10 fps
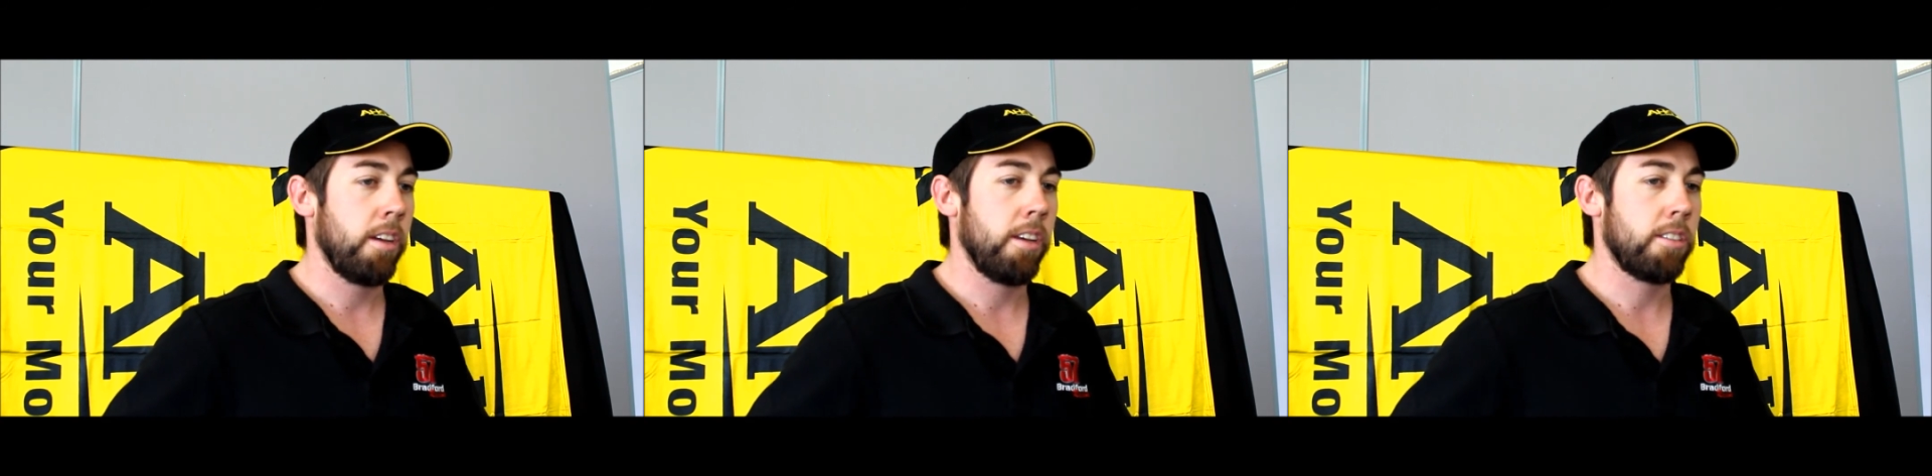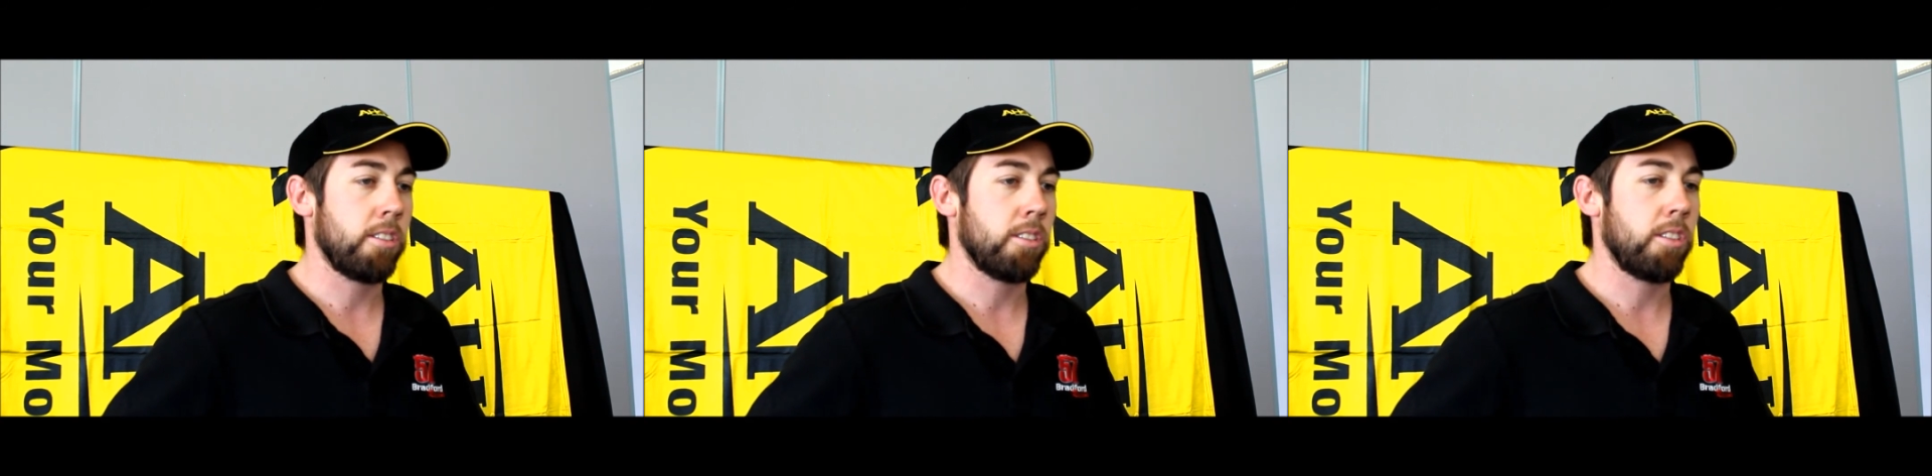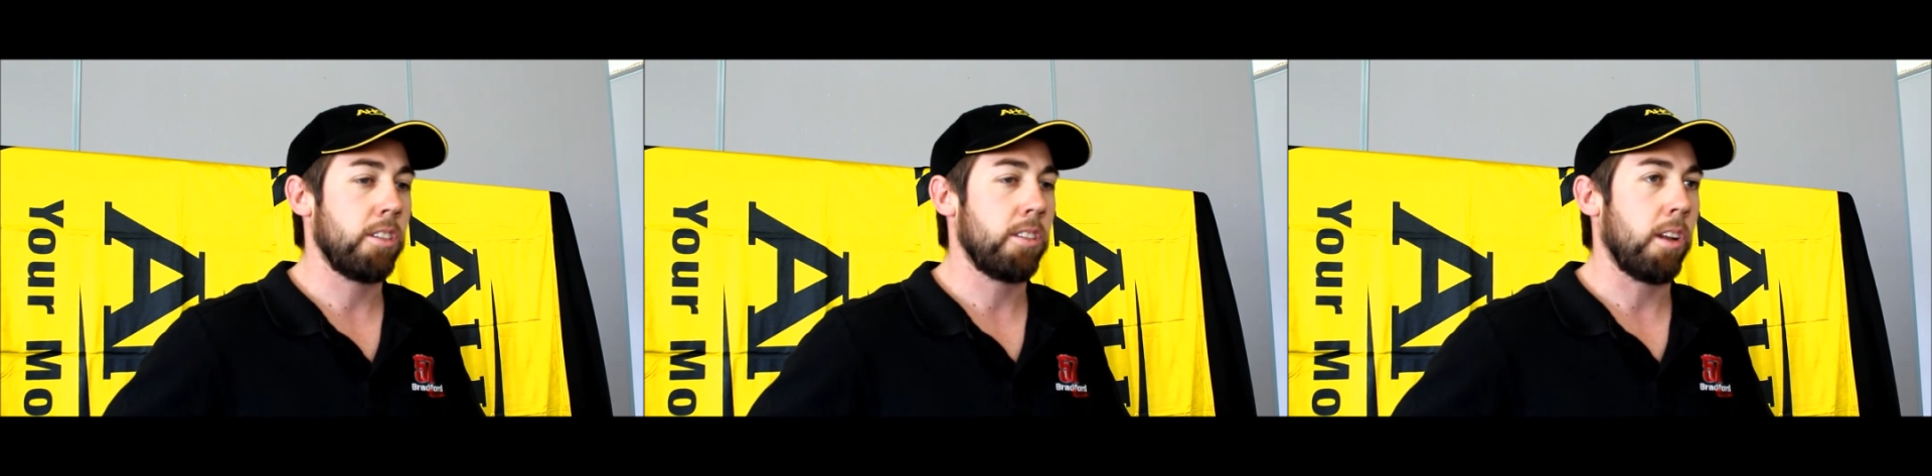it's just
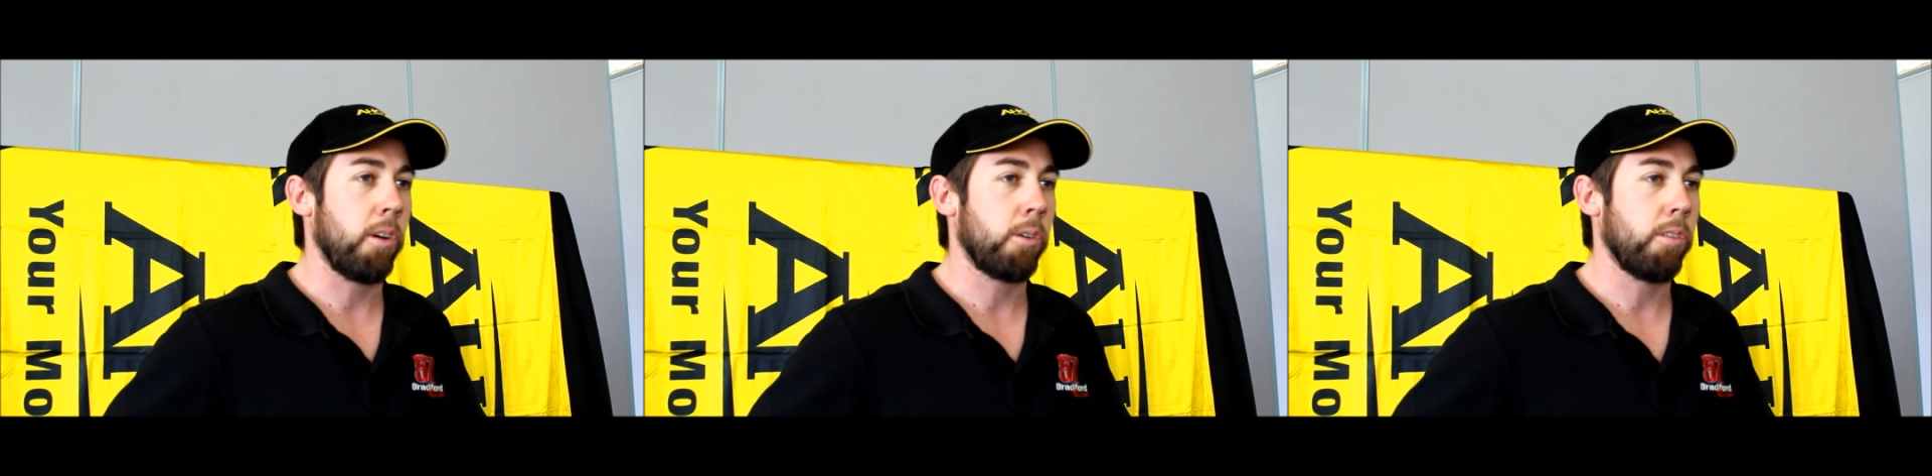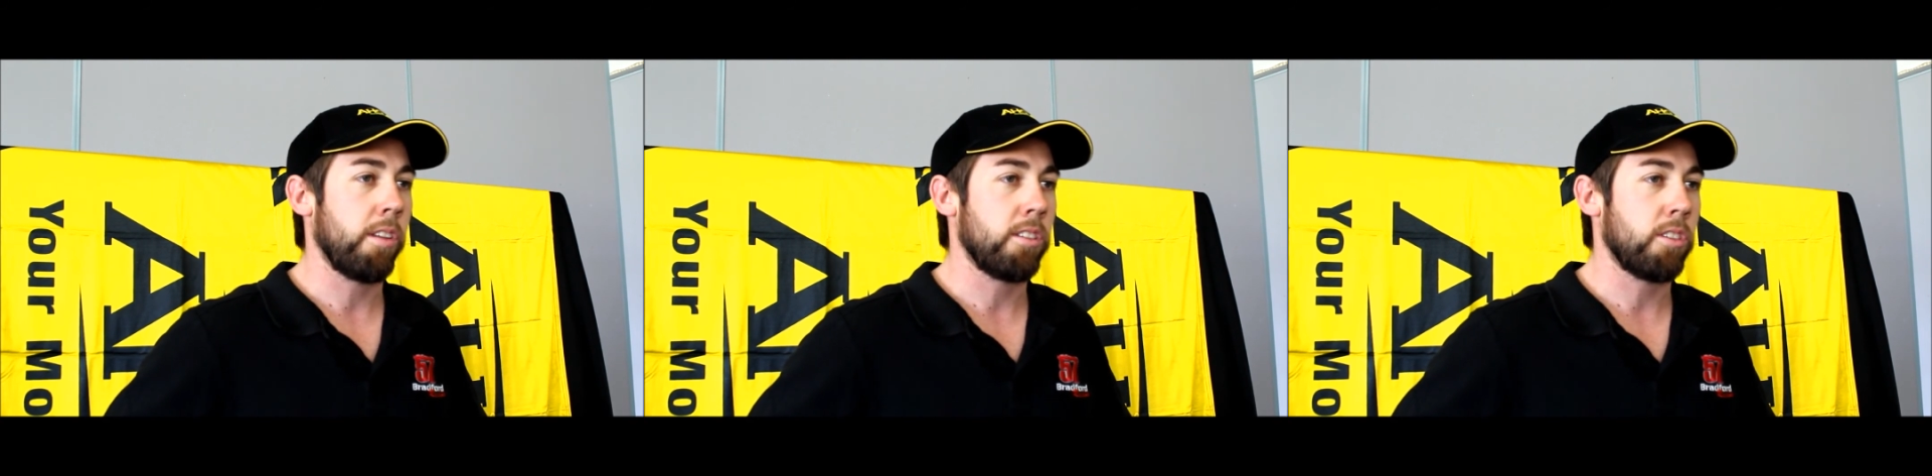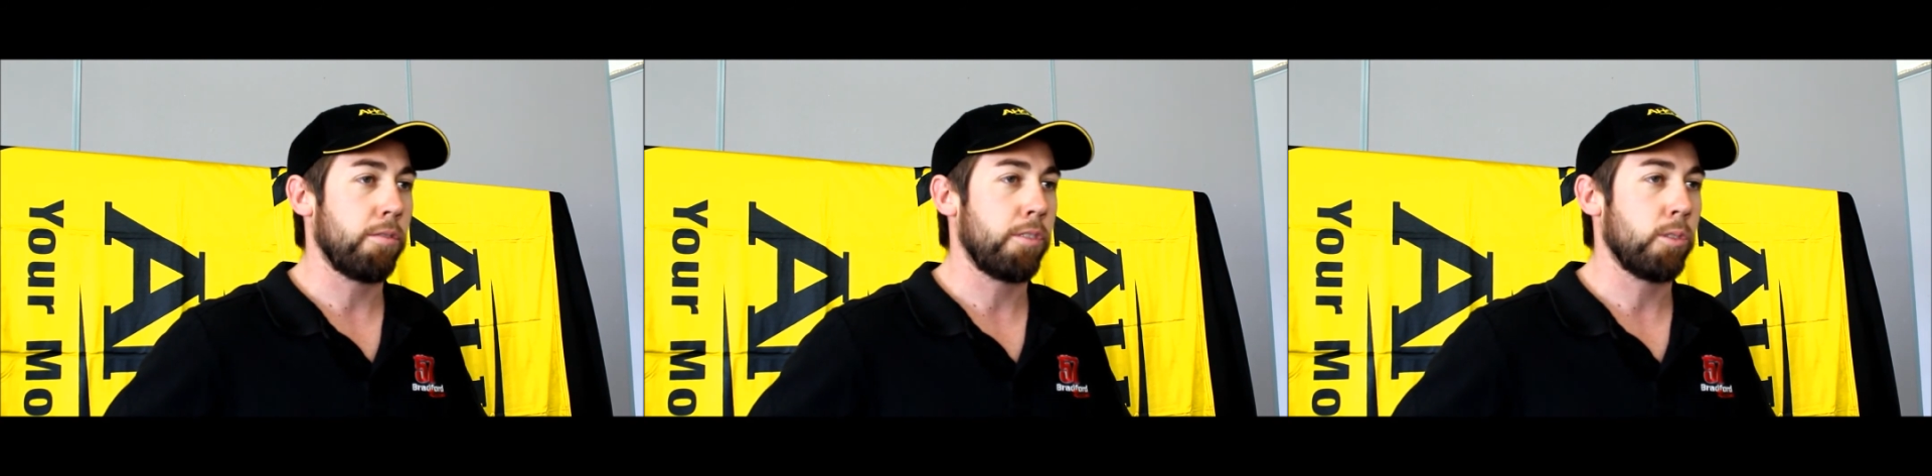your local thing,
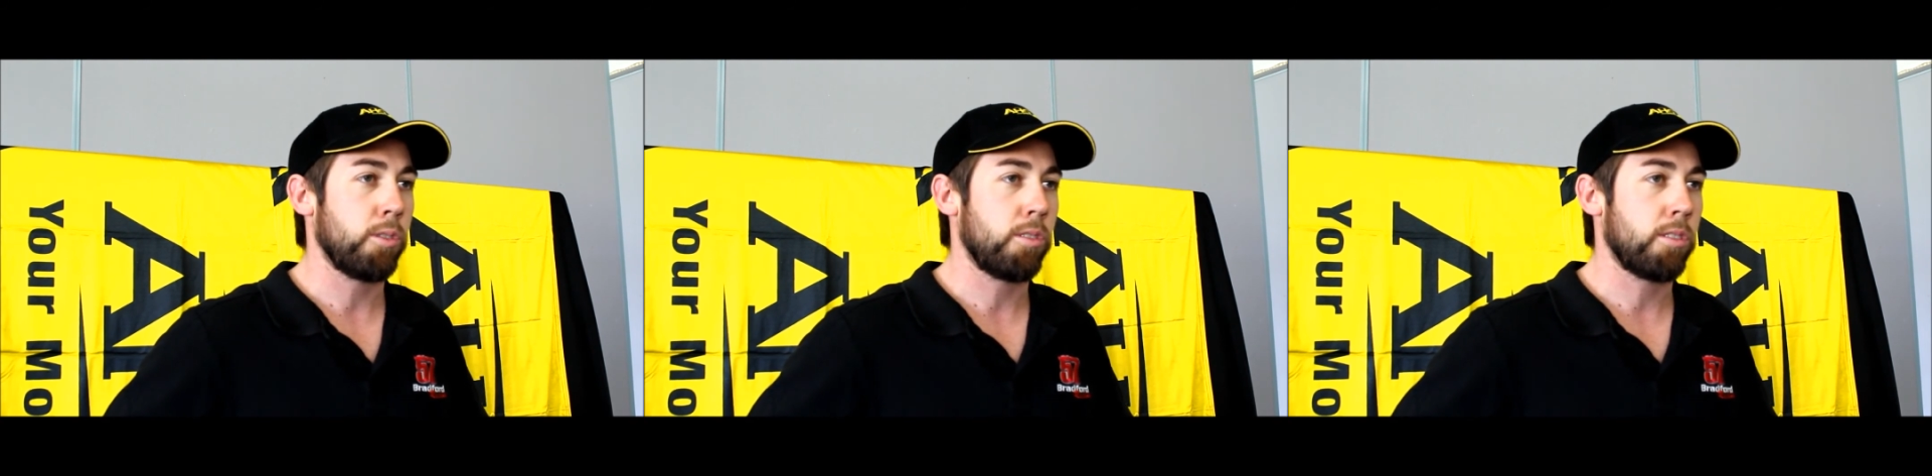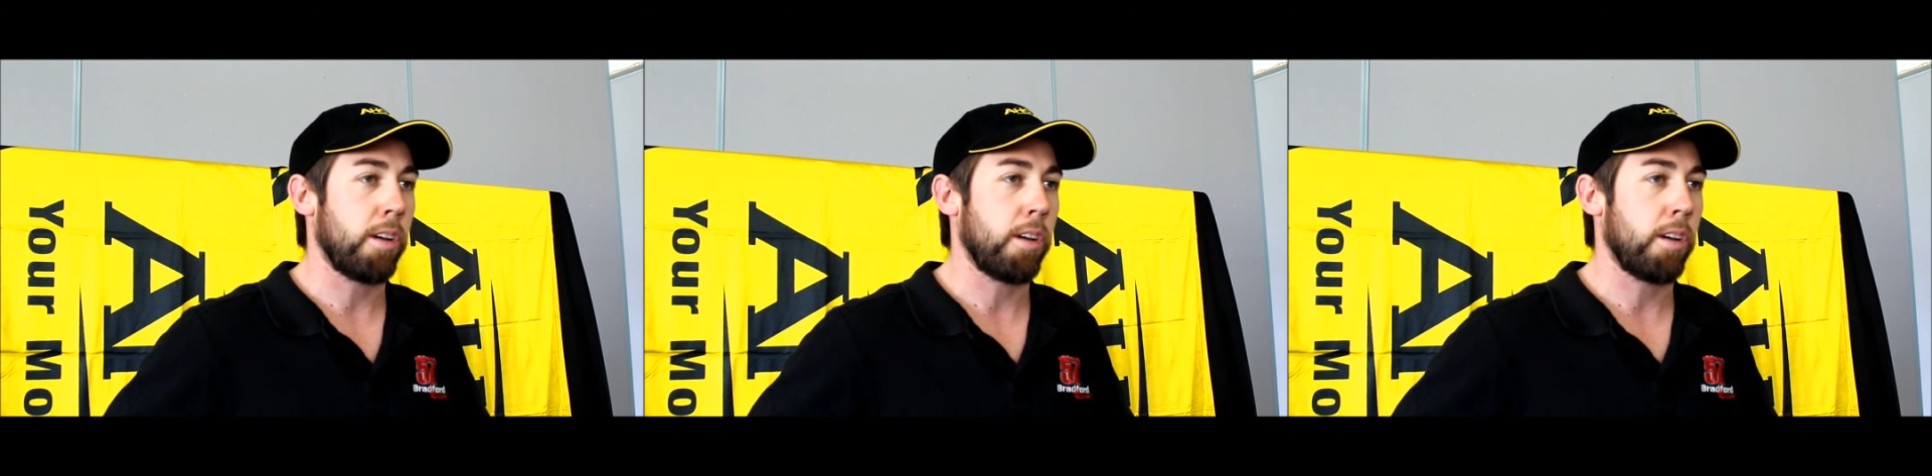so it feels